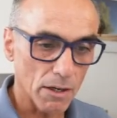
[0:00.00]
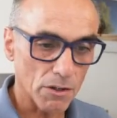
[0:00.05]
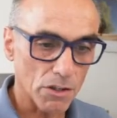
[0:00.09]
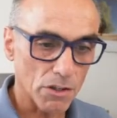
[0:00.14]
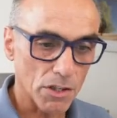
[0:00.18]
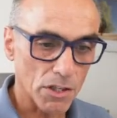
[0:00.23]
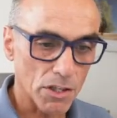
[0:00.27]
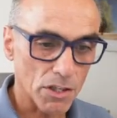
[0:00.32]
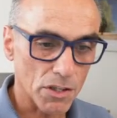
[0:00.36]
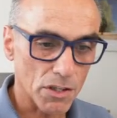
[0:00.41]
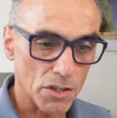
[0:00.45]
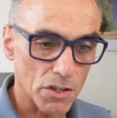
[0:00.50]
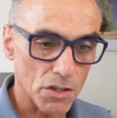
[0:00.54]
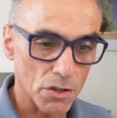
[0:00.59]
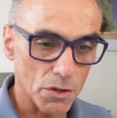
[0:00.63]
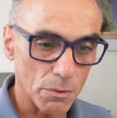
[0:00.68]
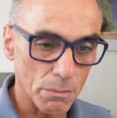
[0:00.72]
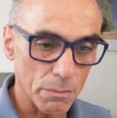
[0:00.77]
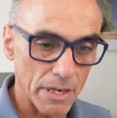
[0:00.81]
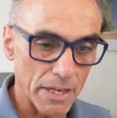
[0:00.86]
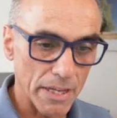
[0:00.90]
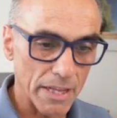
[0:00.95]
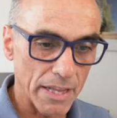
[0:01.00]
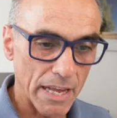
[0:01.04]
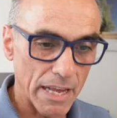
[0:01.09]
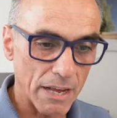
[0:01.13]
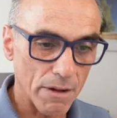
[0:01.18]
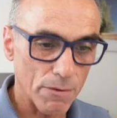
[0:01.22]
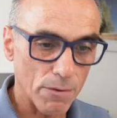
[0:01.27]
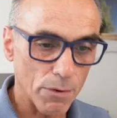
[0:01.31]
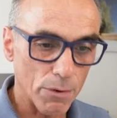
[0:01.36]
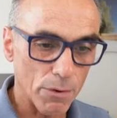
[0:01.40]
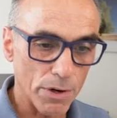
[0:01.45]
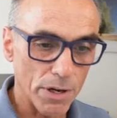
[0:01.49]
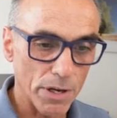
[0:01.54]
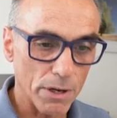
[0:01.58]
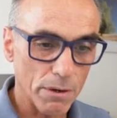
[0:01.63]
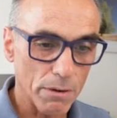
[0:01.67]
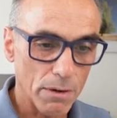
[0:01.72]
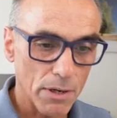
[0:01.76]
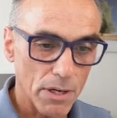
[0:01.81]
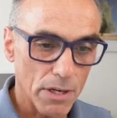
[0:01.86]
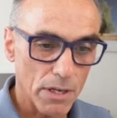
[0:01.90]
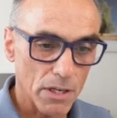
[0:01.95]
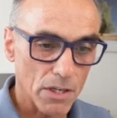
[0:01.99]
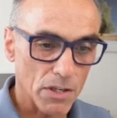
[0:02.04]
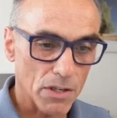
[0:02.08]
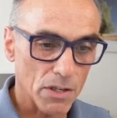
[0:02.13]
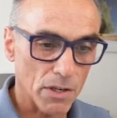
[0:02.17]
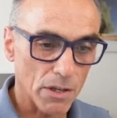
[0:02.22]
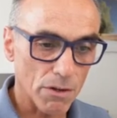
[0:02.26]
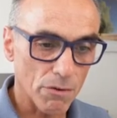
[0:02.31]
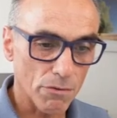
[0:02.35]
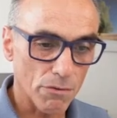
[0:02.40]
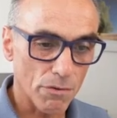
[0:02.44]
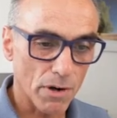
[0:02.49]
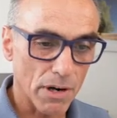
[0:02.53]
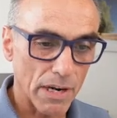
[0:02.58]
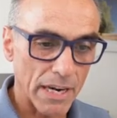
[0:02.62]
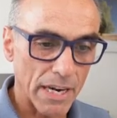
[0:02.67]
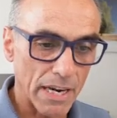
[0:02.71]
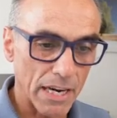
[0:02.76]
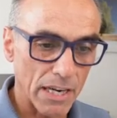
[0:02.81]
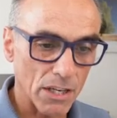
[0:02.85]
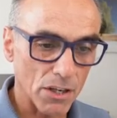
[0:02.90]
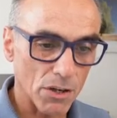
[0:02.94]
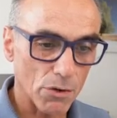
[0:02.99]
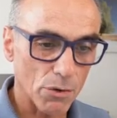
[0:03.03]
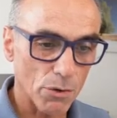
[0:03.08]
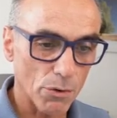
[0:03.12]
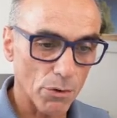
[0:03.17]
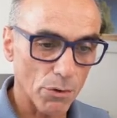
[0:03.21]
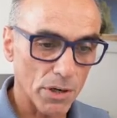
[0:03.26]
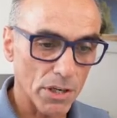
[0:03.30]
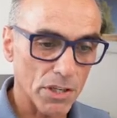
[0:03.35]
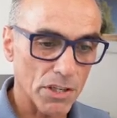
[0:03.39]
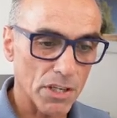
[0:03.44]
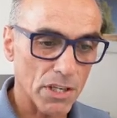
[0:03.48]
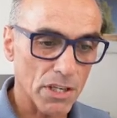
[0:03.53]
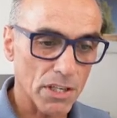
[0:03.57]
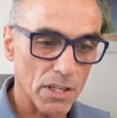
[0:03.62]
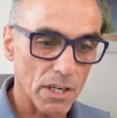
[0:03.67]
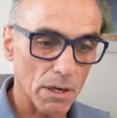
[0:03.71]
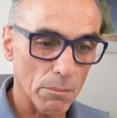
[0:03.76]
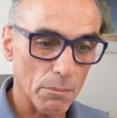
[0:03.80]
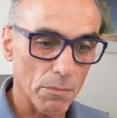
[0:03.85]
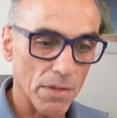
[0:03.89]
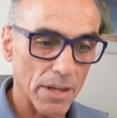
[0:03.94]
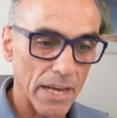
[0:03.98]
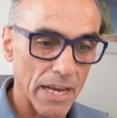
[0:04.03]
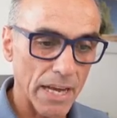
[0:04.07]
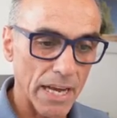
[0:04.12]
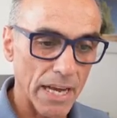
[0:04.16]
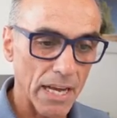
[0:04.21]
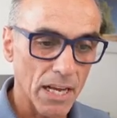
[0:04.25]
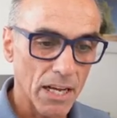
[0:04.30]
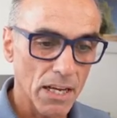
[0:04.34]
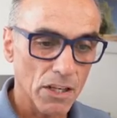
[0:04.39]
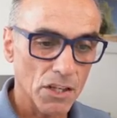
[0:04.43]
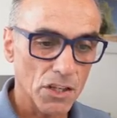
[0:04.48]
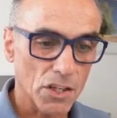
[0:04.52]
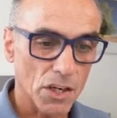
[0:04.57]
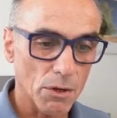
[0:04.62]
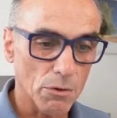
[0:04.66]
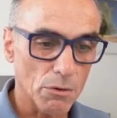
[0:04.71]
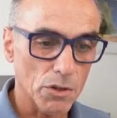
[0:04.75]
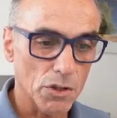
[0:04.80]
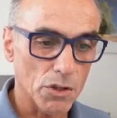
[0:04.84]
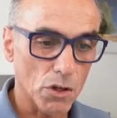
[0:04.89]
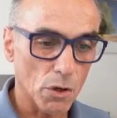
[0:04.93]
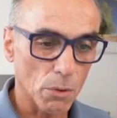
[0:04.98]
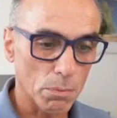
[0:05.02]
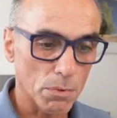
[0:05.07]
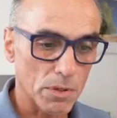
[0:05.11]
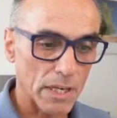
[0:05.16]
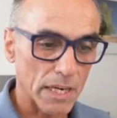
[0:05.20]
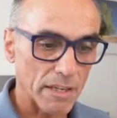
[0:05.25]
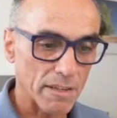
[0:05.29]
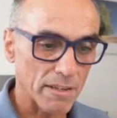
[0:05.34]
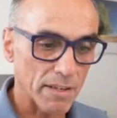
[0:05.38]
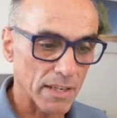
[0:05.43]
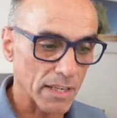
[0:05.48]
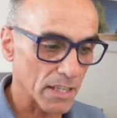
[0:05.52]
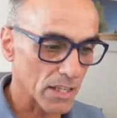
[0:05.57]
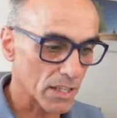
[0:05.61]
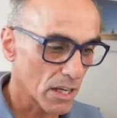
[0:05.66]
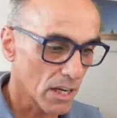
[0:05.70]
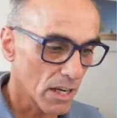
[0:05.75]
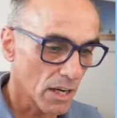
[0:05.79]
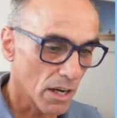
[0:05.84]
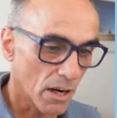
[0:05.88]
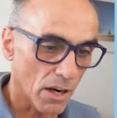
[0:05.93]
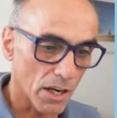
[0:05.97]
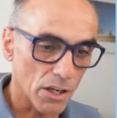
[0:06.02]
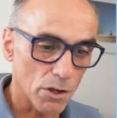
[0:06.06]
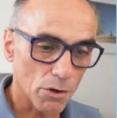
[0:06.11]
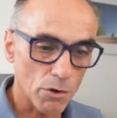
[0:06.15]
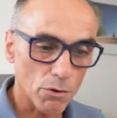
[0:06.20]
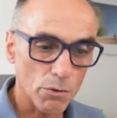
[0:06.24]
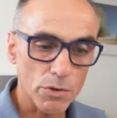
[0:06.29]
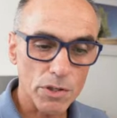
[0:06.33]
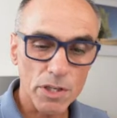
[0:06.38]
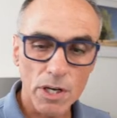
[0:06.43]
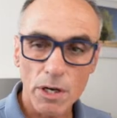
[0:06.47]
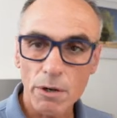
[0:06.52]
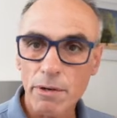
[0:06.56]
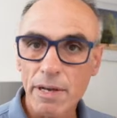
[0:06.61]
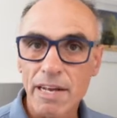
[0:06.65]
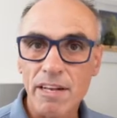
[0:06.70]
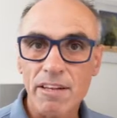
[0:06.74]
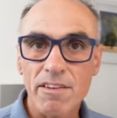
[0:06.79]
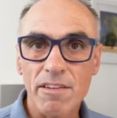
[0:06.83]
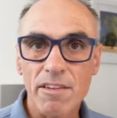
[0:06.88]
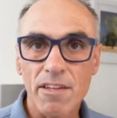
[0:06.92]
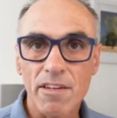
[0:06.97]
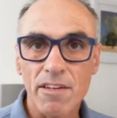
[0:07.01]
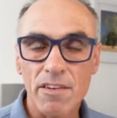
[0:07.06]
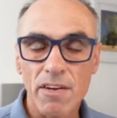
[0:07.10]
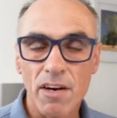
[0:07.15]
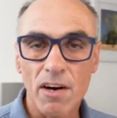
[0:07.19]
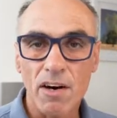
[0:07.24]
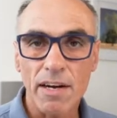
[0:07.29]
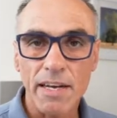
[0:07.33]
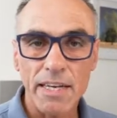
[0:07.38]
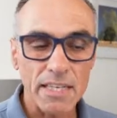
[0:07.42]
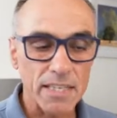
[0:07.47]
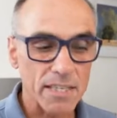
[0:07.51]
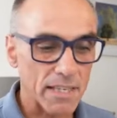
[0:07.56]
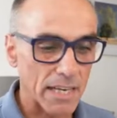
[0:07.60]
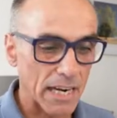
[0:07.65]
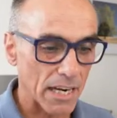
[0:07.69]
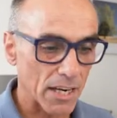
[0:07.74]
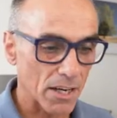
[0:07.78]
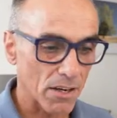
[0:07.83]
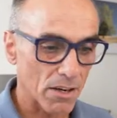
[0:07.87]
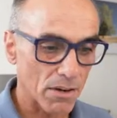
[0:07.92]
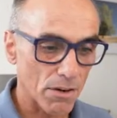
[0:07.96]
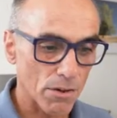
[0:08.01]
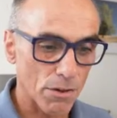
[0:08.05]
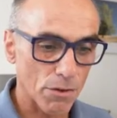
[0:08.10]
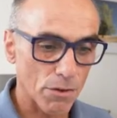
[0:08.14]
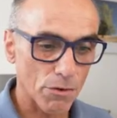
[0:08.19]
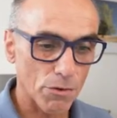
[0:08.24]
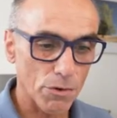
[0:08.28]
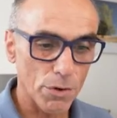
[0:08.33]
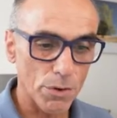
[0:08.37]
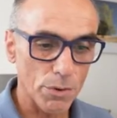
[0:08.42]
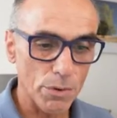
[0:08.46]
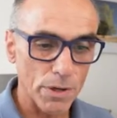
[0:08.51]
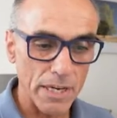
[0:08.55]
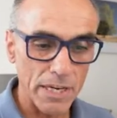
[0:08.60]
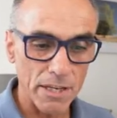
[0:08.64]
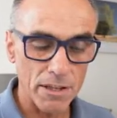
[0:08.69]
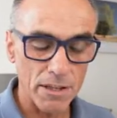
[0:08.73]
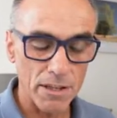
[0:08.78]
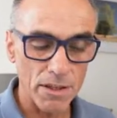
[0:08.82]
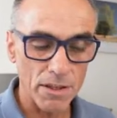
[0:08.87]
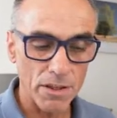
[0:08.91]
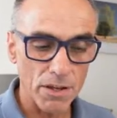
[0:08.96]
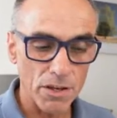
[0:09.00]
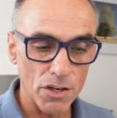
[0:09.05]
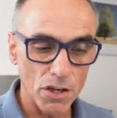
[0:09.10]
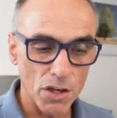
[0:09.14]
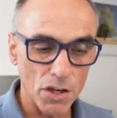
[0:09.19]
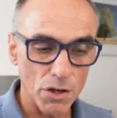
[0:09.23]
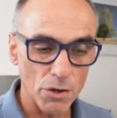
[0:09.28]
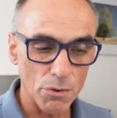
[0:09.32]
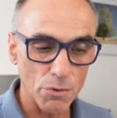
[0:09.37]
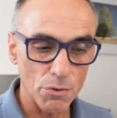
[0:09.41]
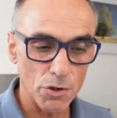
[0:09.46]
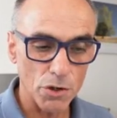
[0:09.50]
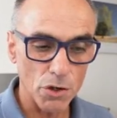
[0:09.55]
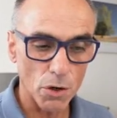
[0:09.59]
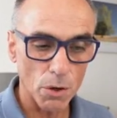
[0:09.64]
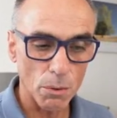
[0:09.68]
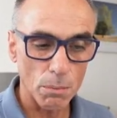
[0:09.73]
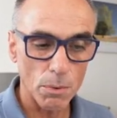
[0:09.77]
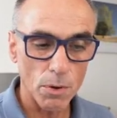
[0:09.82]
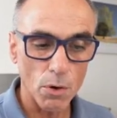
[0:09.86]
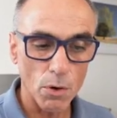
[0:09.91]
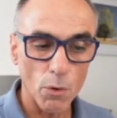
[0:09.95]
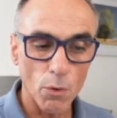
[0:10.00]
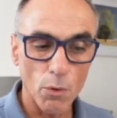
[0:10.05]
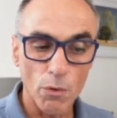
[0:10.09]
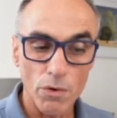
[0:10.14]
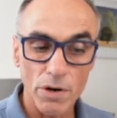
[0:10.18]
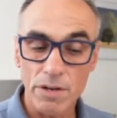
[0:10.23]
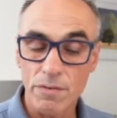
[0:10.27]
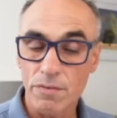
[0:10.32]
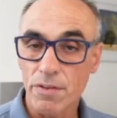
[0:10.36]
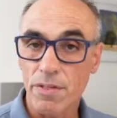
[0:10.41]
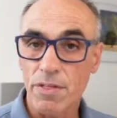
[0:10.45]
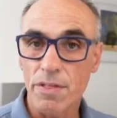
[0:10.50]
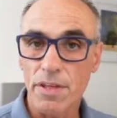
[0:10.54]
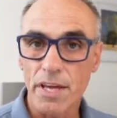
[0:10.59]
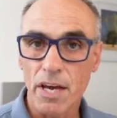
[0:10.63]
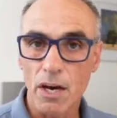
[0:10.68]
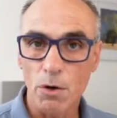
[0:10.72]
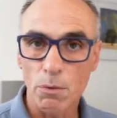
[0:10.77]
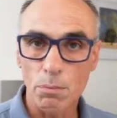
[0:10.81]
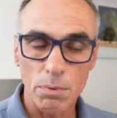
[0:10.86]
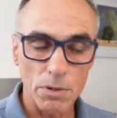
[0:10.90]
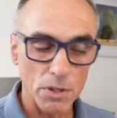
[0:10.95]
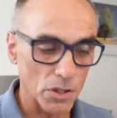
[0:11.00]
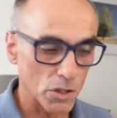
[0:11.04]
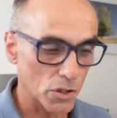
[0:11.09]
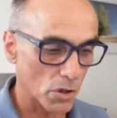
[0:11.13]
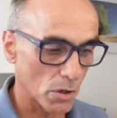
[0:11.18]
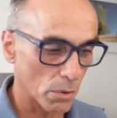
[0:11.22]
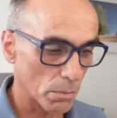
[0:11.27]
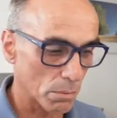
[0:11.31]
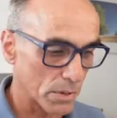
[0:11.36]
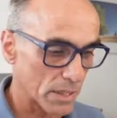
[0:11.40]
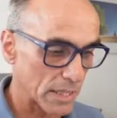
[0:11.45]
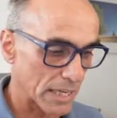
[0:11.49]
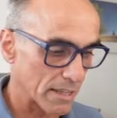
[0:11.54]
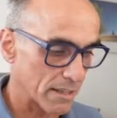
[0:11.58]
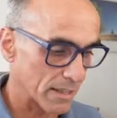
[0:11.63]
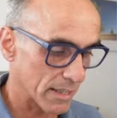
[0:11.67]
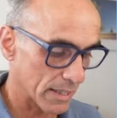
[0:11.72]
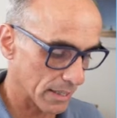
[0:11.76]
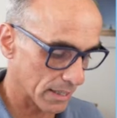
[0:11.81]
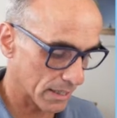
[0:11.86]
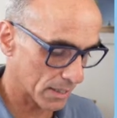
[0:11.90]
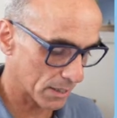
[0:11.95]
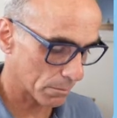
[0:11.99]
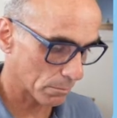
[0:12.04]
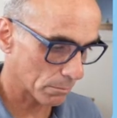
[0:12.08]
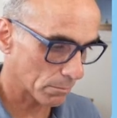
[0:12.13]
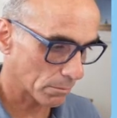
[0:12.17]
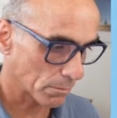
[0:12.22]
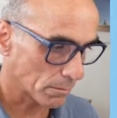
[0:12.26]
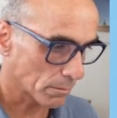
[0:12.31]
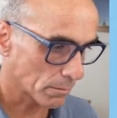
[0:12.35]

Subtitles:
Just zoom in there for you. So the right hand corner just up there shows job settings. I could also get to the target standard through either the new job or even the open job settings.